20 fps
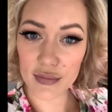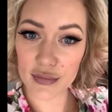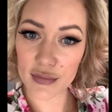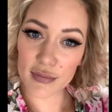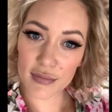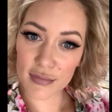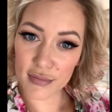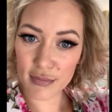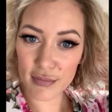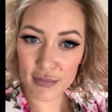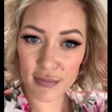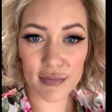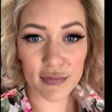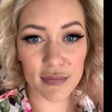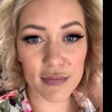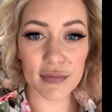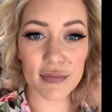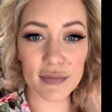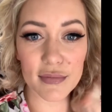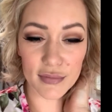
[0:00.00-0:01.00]
Stay
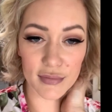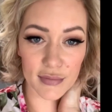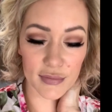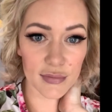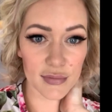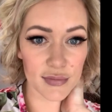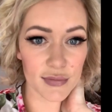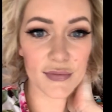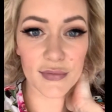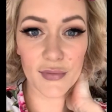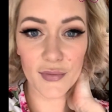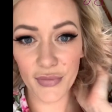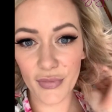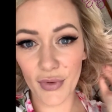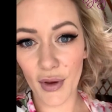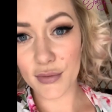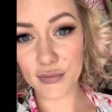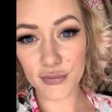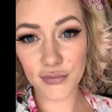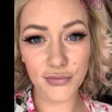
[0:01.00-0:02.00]
tuned, we'll have more
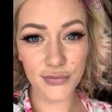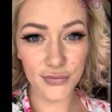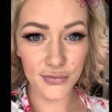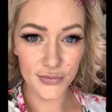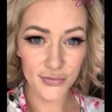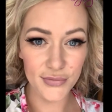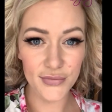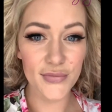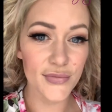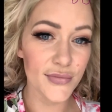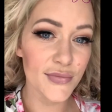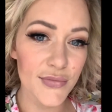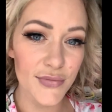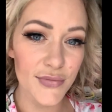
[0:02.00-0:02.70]
coming up.